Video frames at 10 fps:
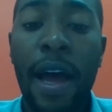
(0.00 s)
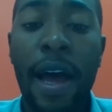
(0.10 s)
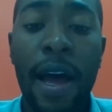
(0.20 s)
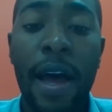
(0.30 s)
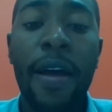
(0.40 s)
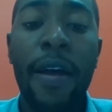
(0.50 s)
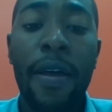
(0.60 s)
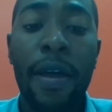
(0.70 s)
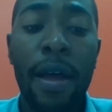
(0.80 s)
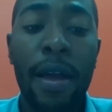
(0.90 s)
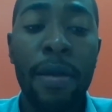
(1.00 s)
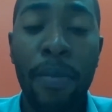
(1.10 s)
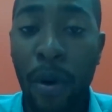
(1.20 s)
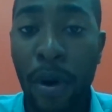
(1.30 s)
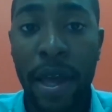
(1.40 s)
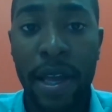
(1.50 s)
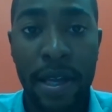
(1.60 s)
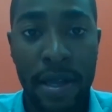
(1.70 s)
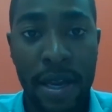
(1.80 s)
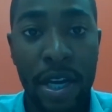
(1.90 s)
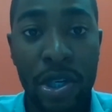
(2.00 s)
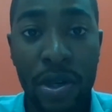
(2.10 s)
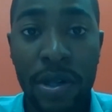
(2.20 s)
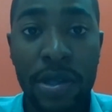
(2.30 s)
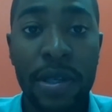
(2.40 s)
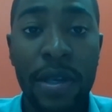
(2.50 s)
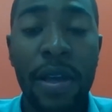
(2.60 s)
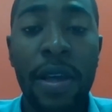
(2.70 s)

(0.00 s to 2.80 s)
are employing nationals.